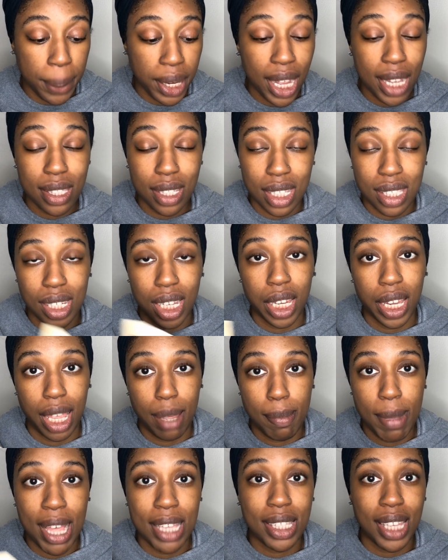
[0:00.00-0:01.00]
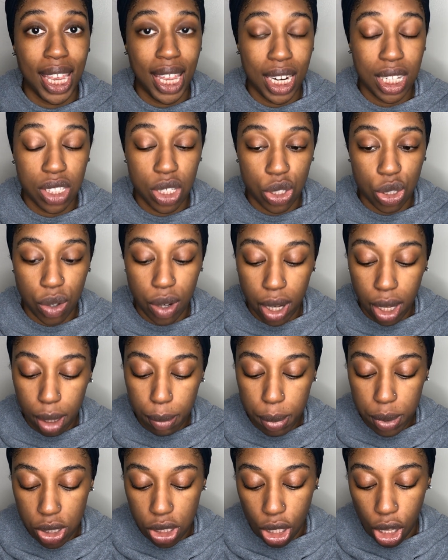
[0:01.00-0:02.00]
Plus, it's a clay mask and it's a
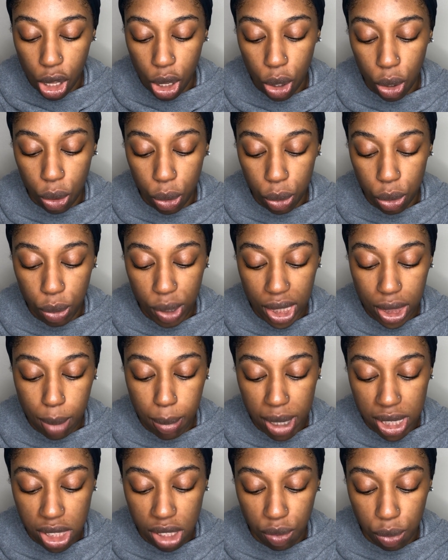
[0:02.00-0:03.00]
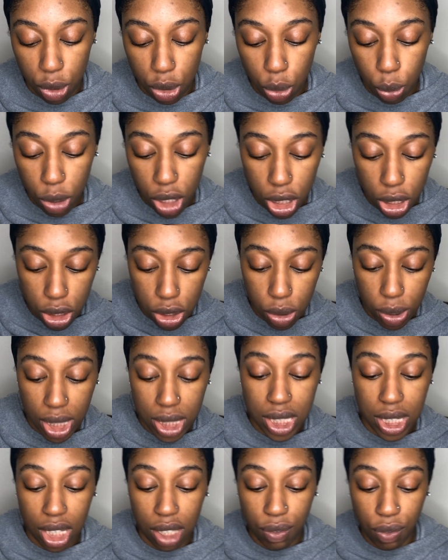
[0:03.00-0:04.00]
scrub, so you get the best of both worlds. You
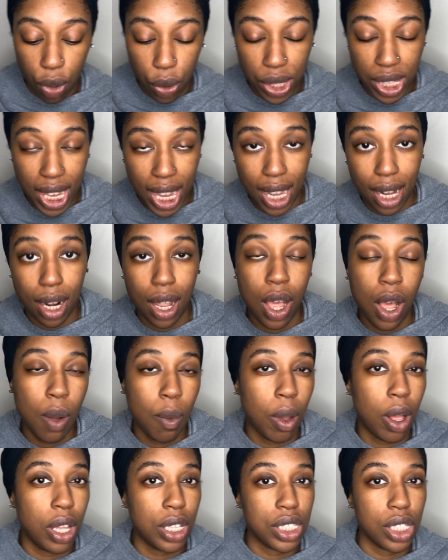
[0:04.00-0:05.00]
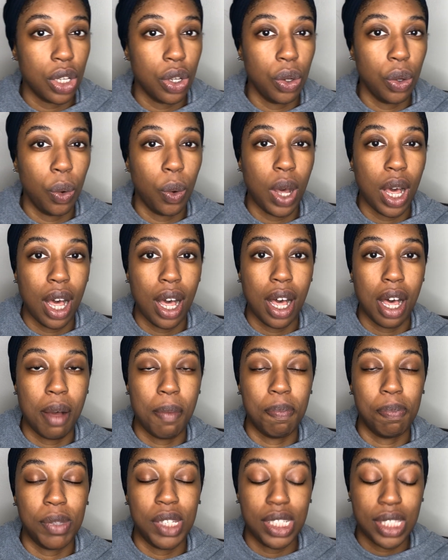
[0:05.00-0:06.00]
get to exfoliate while also
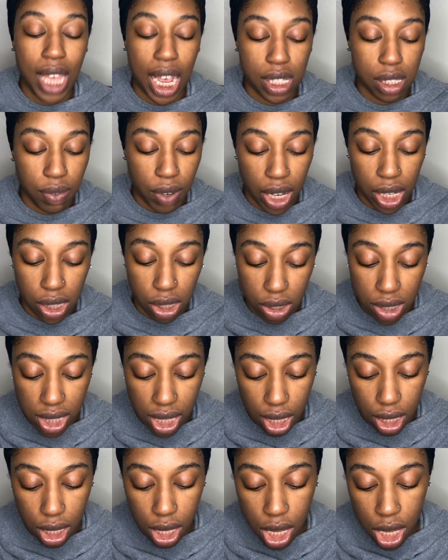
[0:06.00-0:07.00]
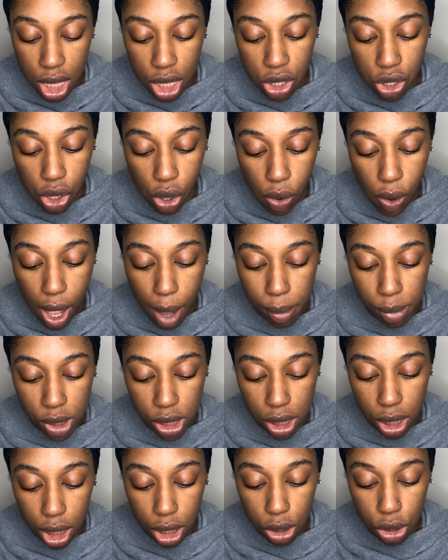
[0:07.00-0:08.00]
detoxifying your skin. So I'm
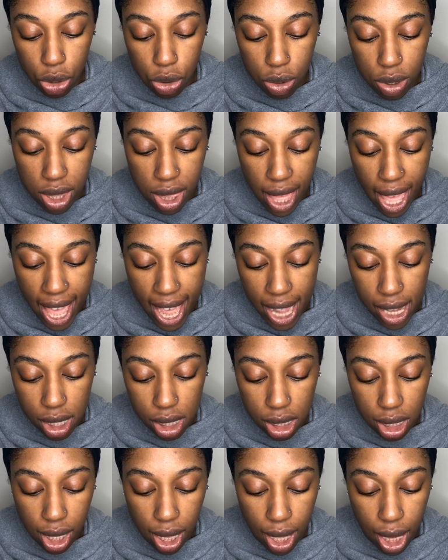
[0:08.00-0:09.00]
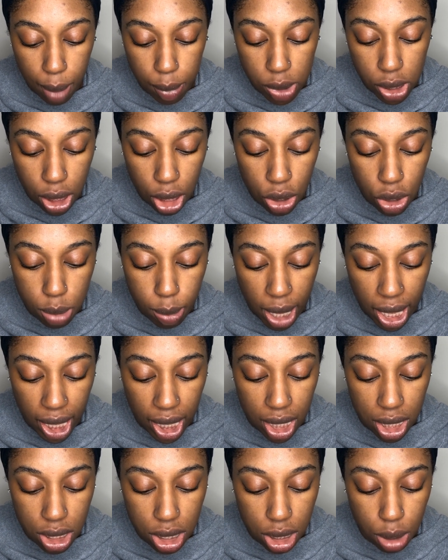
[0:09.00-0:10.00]
just gonna use that, and I'm just gonna use my
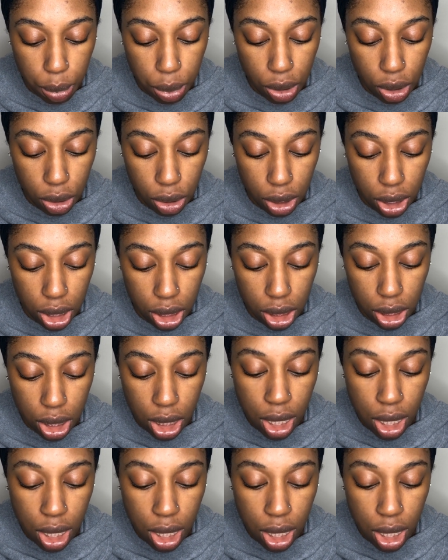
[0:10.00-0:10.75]
hands to put it on.